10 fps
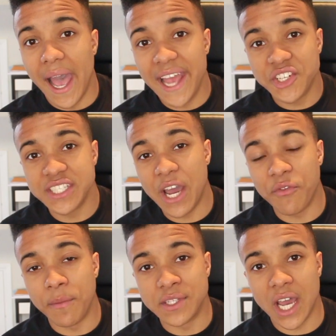As you can tell
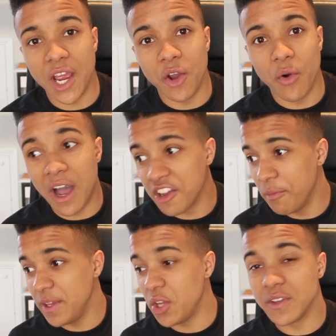from the title, I'm going
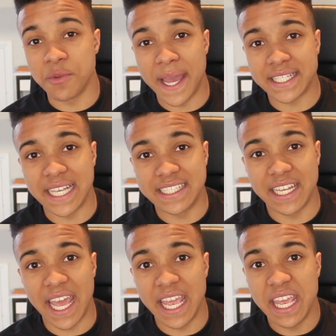to be doing some accents
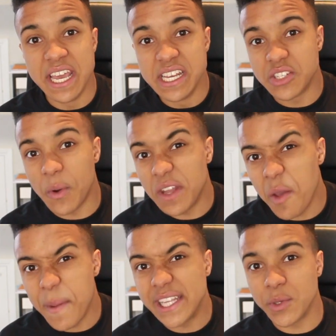today, so I
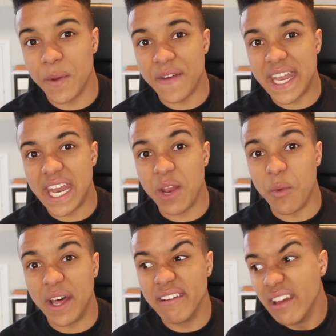don't mean to offend
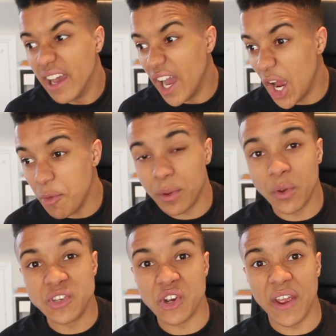anyone. I hope you
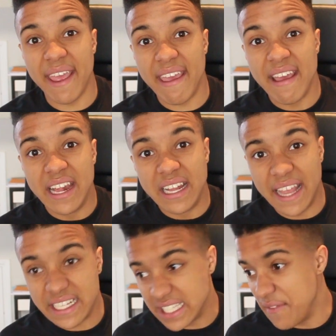enjoy it.
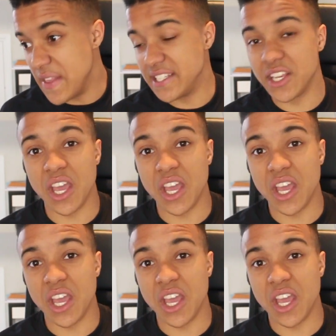Let's give this a